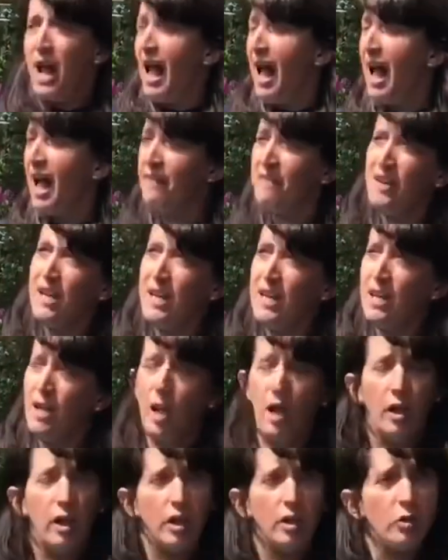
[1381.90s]
having
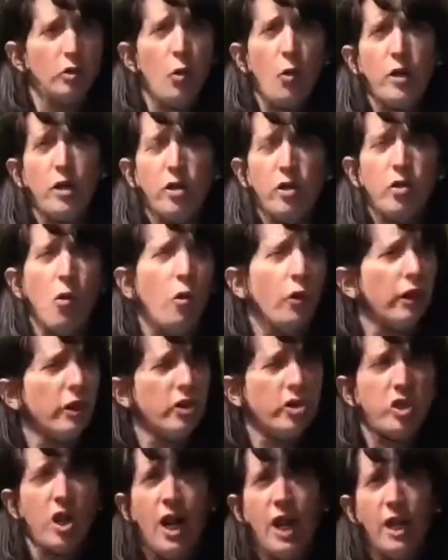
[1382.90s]
a lawyer or a
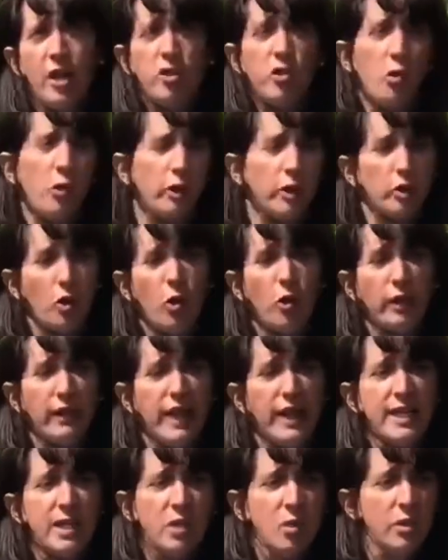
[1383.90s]
judge or a court
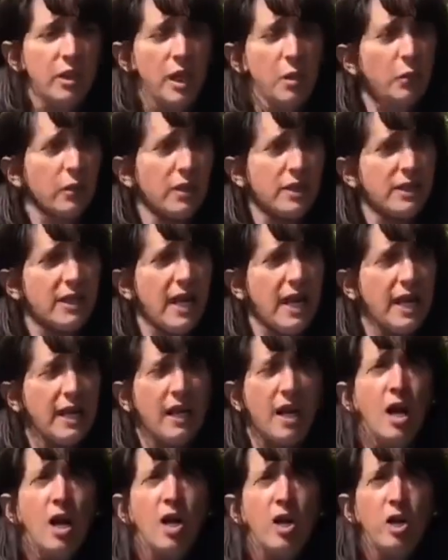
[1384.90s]
case, so they were saying
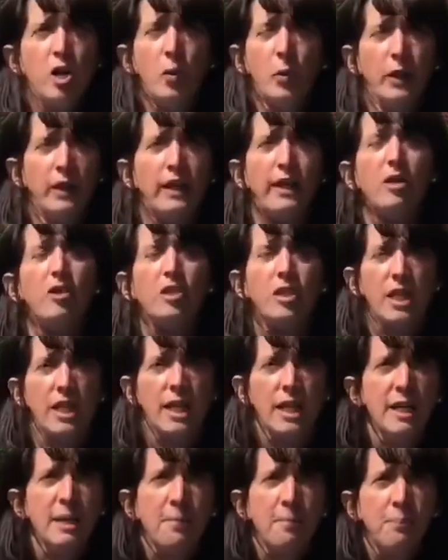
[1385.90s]
you were
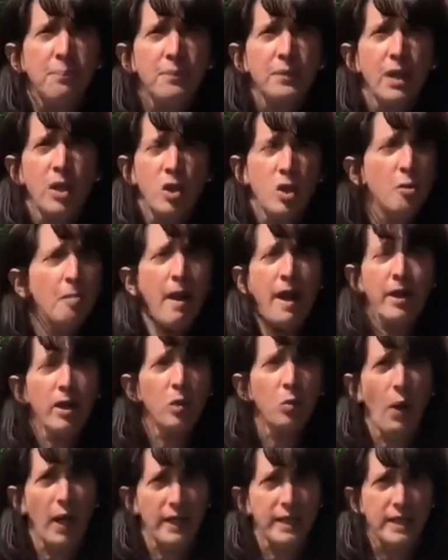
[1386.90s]
guilty no matter
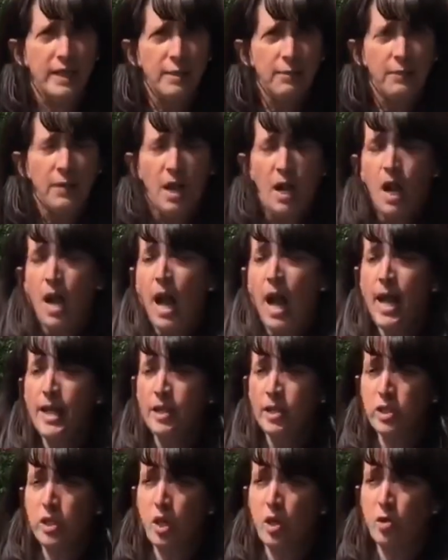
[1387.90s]
what. And
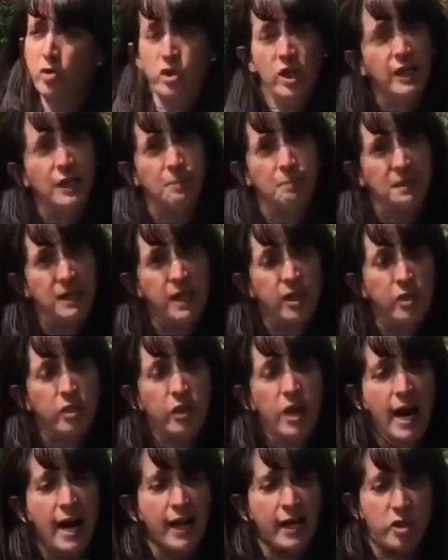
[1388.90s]
so Jacob Teeter
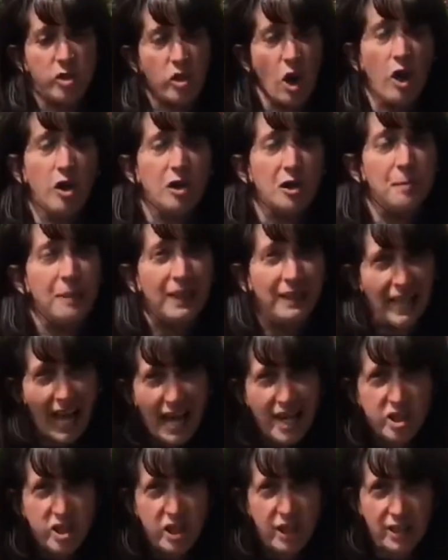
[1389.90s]
and Charles
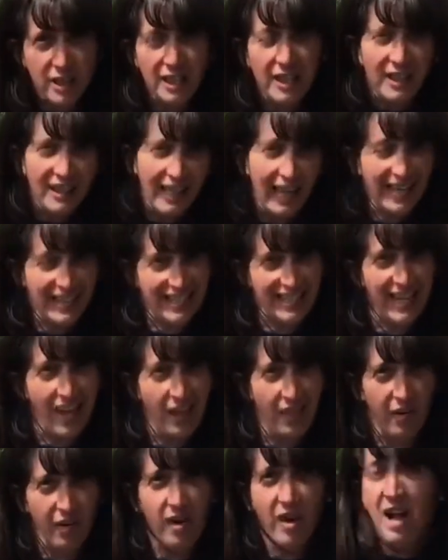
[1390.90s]
McLashin got
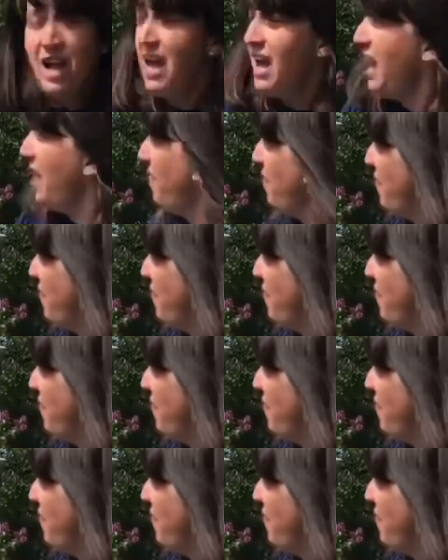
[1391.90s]
together and